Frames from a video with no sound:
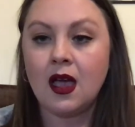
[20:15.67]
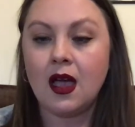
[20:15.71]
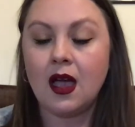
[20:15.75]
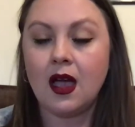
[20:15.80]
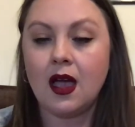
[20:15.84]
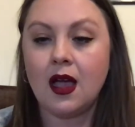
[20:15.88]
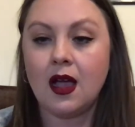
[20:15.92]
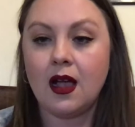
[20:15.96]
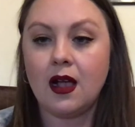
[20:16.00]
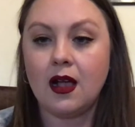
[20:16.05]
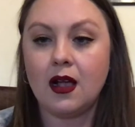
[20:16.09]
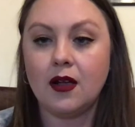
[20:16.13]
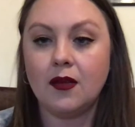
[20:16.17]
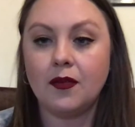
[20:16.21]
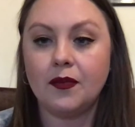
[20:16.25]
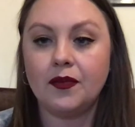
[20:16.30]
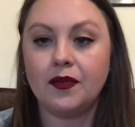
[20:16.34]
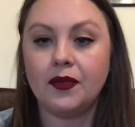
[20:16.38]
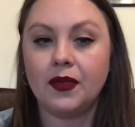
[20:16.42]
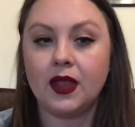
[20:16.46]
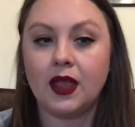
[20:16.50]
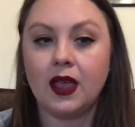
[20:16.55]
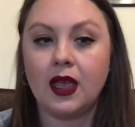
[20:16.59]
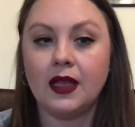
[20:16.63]

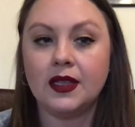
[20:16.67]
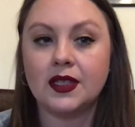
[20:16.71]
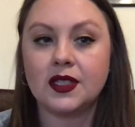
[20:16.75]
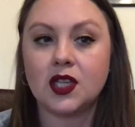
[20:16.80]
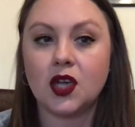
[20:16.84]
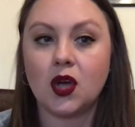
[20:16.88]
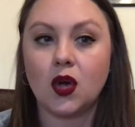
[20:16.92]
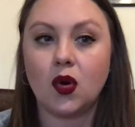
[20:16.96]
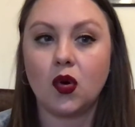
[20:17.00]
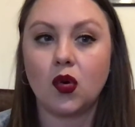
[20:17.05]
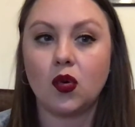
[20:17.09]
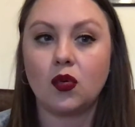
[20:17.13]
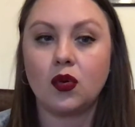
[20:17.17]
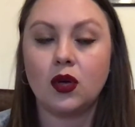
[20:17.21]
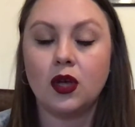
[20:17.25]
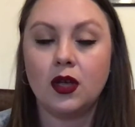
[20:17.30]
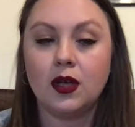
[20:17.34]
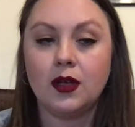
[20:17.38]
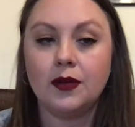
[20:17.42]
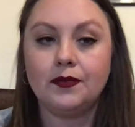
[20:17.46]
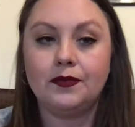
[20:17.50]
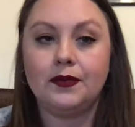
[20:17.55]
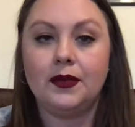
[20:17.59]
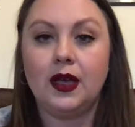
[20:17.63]
And so
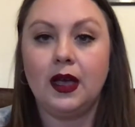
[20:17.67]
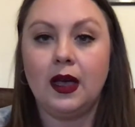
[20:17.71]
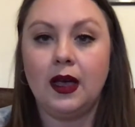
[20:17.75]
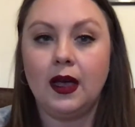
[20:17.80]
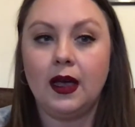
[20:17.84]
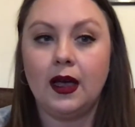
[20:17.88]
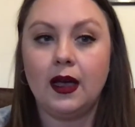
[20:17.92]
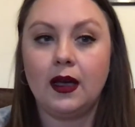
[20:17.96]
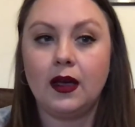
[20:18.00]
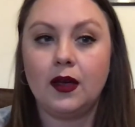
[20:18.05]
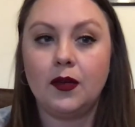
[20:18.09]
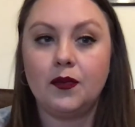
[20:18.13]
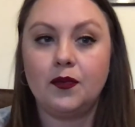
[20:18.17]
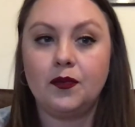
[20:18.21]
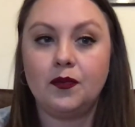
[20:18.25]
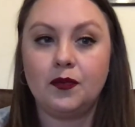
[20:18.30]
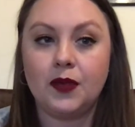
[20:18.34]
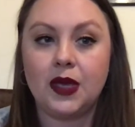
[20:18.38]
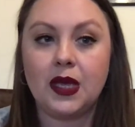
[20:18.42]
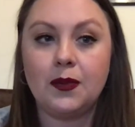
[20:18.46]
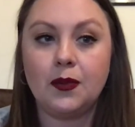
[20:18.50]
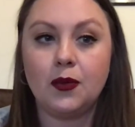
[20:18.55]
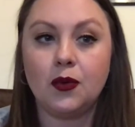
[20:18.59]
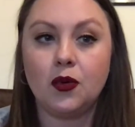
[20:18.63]

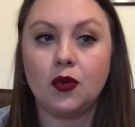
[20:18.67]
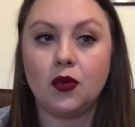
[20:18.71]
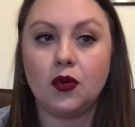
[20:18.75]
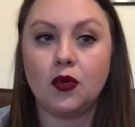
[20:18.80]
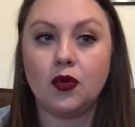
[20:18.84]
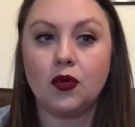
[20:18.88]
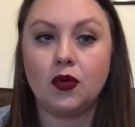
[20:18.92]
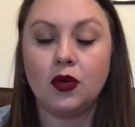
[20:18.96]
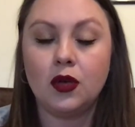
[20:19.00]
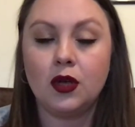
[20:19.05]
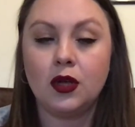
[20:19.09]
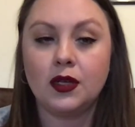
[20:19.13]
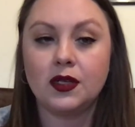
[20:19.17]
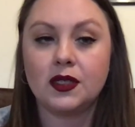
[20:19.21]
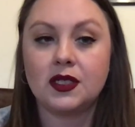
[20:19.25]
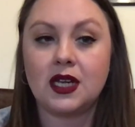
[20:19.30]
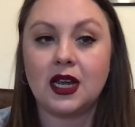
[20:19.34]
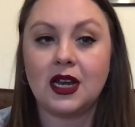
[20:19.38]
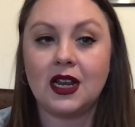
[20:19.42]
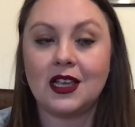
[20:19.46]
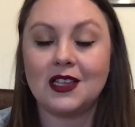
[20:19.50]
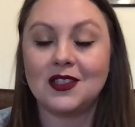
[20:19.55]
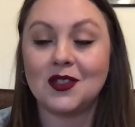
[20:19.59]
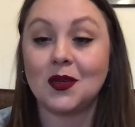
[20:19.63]
people
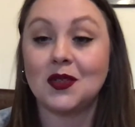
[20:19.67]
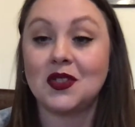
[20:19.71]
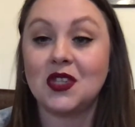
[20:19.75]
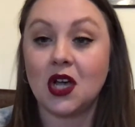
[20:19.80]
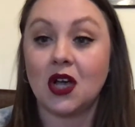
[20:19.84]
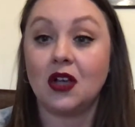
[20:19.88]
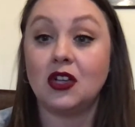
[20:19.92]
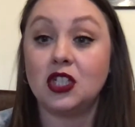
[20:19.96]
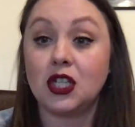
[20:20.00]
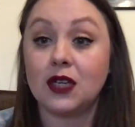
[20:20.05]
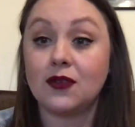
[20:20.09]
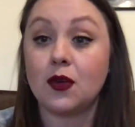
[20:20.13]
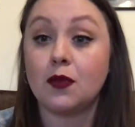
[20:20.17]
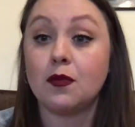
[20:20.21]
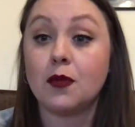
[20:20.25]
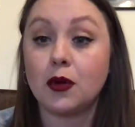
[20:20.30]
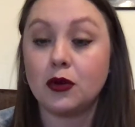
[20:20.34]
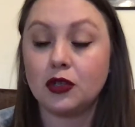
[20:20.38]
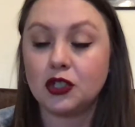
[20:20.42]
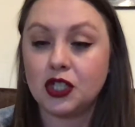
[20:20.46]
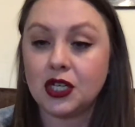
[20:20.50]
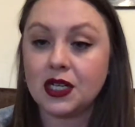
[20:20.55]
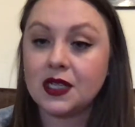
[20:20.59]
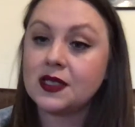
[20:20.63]
study sociology of
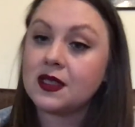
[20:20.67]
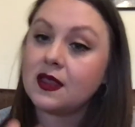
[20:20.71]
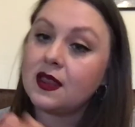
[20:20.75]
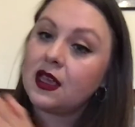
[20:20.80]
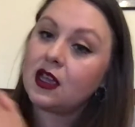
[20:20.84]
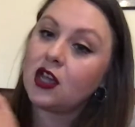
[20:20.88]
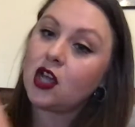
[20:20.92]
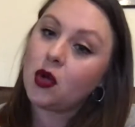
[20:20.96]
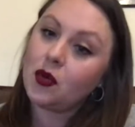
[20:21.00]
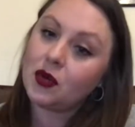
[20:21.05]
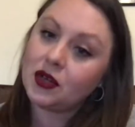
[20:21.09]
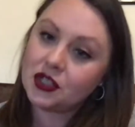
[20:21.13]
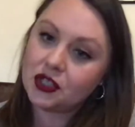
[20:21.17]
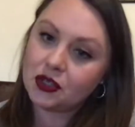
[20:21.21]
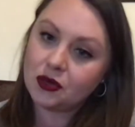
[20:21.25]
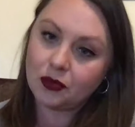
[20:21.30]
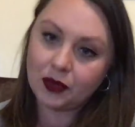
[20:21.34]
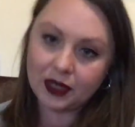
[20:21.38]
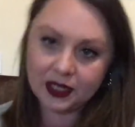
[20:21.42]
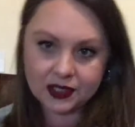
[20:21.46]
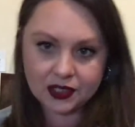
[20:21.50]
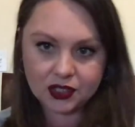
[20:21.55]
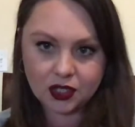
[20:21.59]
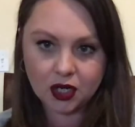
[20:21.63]
emotions, and they go and do
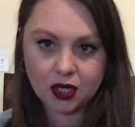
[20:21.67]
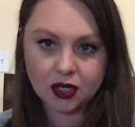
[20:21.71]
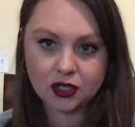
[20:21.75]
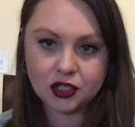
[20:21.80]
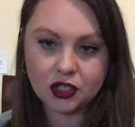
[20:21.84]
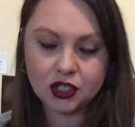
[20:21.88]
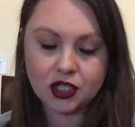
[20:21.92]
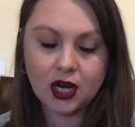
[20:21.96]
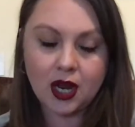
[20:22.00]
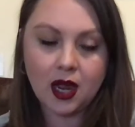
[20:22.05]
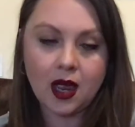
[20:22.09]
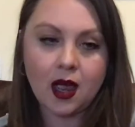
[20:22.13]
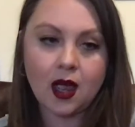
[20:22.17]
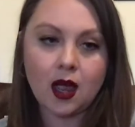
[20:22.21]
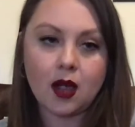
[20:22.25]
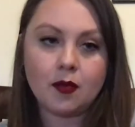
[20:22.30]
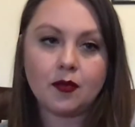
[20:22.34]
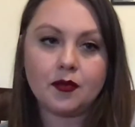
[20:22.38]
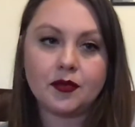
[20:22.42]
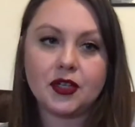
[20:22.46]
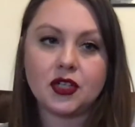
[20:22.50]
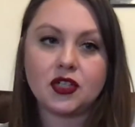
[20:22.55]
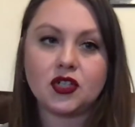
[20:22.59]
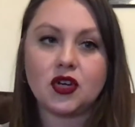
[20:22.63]
research
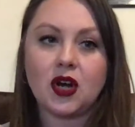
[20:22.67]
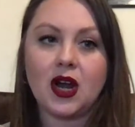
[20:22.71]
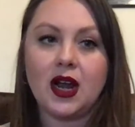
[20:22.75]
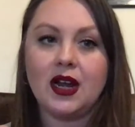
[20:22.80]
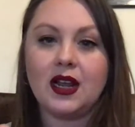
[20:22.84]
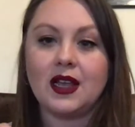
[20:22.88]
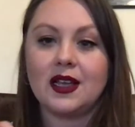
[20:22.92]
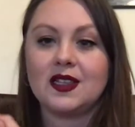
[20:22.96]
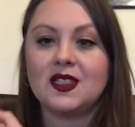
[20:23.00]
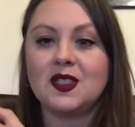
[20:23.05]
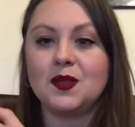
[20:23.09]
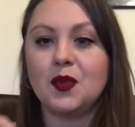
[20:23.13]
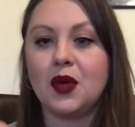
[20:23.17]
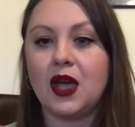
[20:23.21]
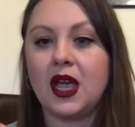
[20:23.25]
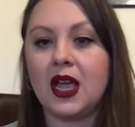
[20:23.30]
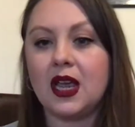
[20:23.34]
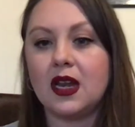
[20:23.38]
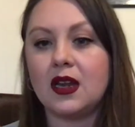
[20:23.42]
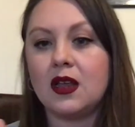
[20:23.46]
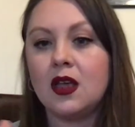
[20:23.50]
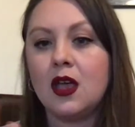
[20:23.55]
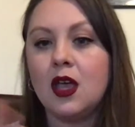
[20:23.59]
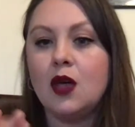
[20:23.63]
to try to
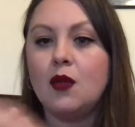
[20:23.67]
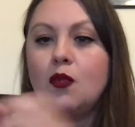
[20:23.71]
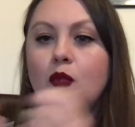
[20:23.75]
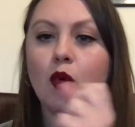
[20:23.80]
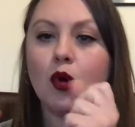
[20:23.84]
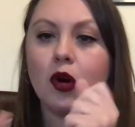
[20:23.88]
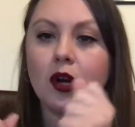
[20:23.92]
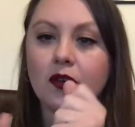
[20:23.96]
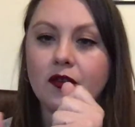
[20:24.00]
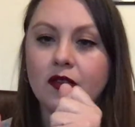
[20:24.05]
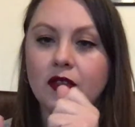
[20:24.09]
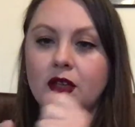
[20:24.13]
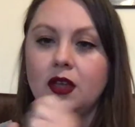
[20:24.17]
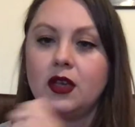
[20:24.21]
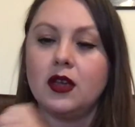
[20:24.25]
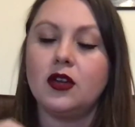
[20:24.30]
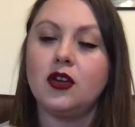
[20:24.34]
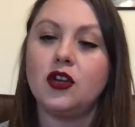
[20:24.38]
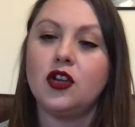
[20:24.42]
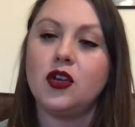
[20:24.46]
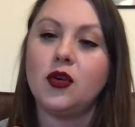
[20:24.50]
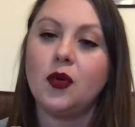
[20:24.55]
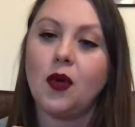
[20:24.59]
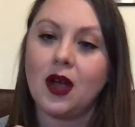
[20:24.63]
explain more of the
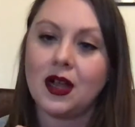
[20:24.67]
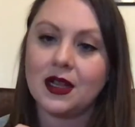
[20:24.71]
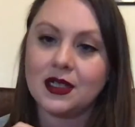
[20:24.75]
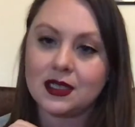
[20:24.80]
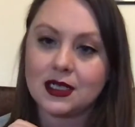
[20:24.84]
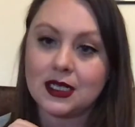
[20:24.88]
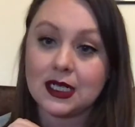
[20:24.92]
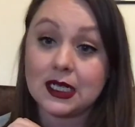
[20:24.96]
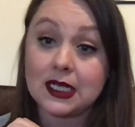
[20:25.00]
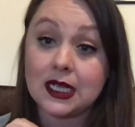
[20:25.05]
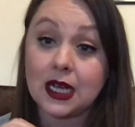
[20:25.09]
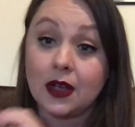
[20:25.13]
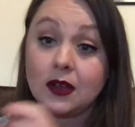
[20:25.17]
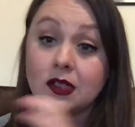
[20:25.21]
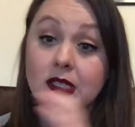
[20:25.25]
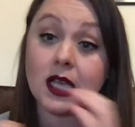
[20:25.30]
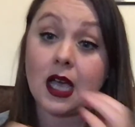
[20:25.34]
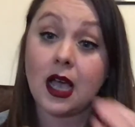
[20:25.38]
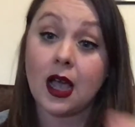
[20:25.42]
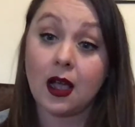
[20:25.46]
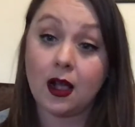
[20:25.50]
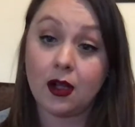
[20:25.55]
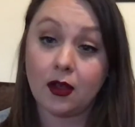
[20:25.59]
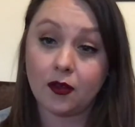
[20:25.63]
nuanced details
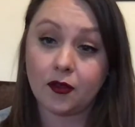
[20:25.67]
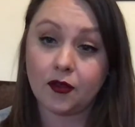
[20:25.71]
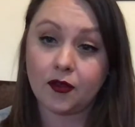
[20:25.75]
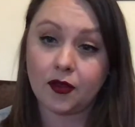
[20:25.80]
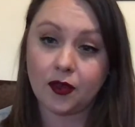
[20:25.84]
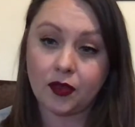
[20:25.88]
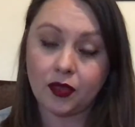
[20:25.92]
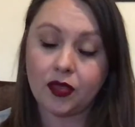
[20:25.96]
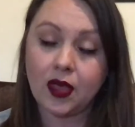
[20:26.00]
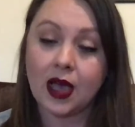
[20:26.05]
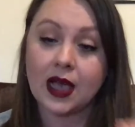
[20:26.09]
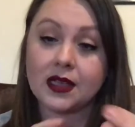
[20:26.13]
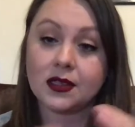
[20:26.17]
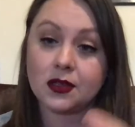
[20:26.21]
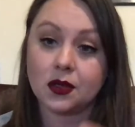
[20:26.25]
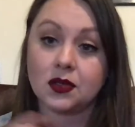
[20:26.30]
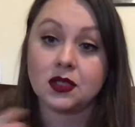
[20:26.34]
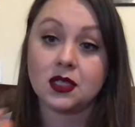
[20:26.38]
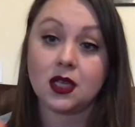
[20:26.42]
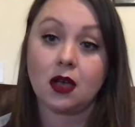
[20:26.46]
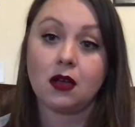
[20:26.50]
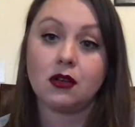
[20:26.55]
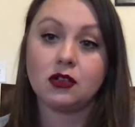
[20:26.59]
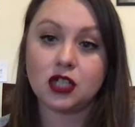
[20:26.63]
of that
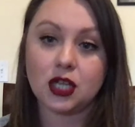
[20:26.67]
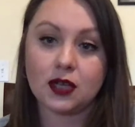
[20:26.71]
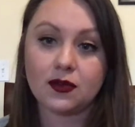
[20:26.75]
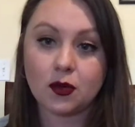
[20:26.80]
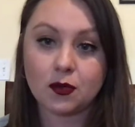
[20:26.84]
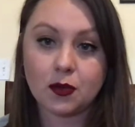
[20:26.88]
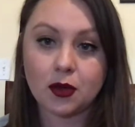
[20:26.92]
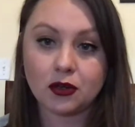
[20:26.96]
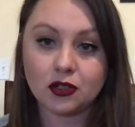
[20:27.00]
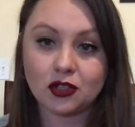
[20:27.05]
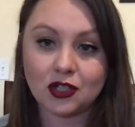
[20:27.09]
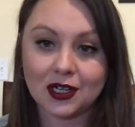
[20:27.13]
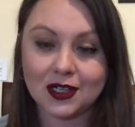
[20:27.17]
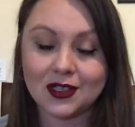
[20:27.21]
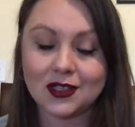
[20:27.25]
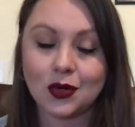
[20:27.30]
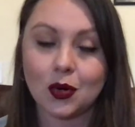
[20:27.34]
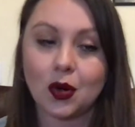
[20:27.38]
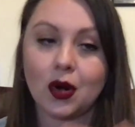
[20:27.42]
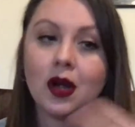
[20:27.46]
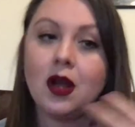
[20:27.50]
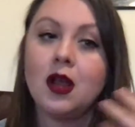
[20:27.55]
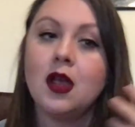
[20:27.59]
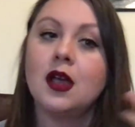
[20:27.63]
sociology of emotions,
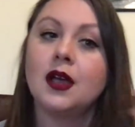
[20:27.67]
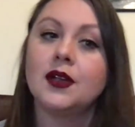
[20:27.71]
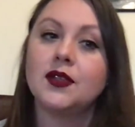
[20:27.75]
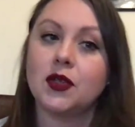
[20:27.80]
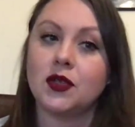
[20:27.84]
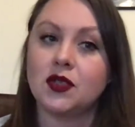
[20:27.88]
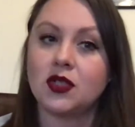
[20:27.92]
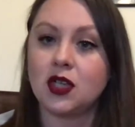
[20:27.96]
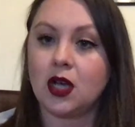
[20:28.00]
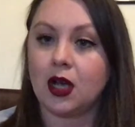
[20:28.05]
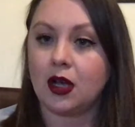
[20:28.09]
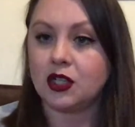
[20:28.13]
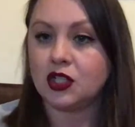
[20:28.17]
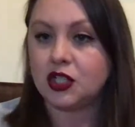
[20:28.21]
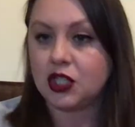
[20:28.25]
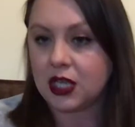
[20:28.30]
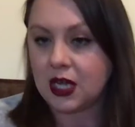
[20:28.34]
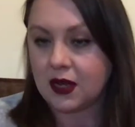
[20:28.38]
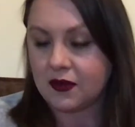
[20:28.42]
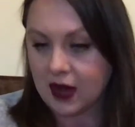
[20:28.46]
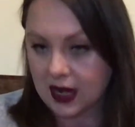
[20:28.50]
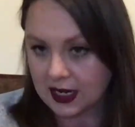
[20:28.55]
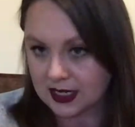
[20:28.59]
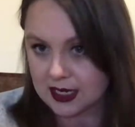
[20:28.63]
or sociology
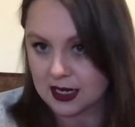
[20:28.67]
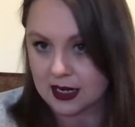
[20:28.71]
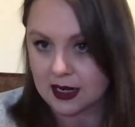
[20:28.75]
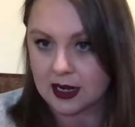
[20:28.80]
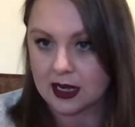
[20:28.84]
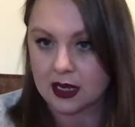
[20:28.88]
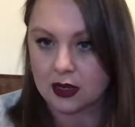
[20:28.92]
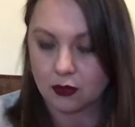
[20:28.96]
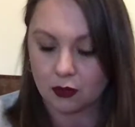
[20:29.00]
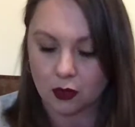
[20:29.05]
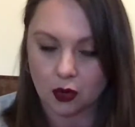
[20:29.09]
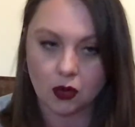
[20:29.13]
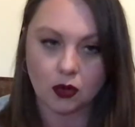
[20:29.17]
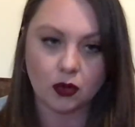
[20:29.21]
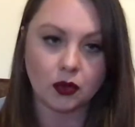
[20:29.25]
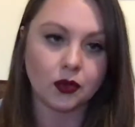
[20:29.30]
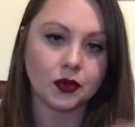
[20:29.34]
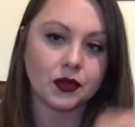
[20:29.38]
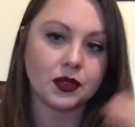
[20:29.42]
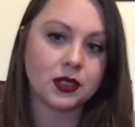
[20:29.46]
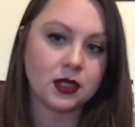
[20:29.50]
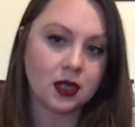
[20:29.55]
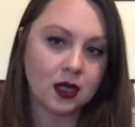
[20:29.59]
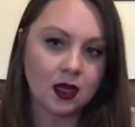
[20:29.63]
of identity and
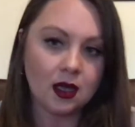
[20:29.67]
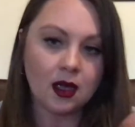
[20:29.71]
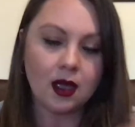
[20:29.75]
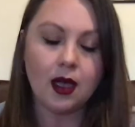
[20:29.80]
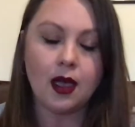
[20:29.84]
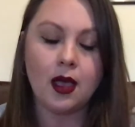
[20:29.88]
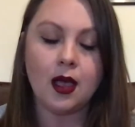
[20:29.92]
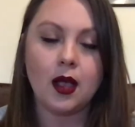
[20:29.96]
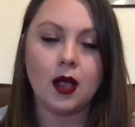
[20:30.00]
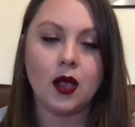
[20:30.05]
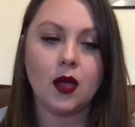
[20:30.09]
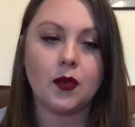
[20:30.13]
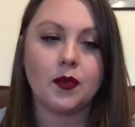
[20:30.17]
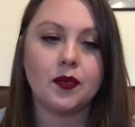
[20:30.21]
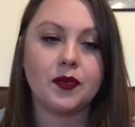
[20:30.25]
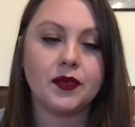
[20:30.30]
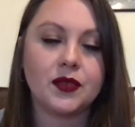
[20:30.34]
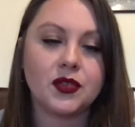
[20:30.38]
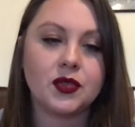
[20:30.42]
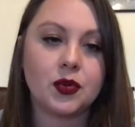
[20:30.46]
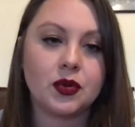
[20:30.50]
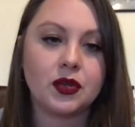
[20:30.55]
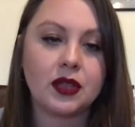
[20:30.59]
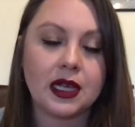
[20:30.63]
roles.
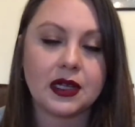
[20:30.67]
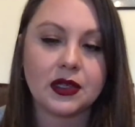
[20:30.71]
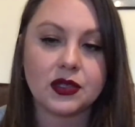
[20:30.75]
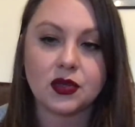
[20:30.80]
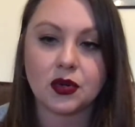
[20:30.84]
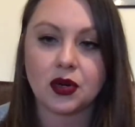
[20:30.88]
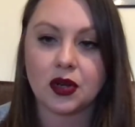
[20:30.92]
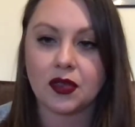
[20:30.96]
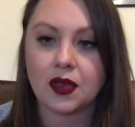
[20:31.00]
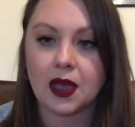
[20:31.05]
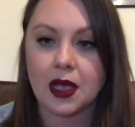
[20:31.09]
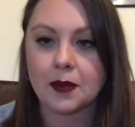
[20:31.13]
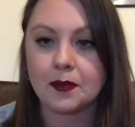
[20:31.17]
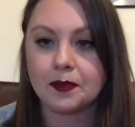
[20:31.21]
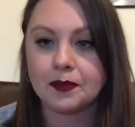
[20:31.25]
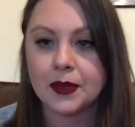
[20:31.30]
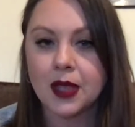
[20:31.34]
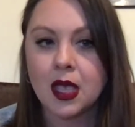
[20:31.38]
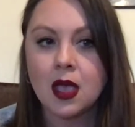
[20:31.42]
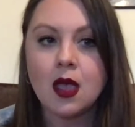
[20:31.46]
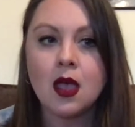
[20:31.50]
That sort of thing.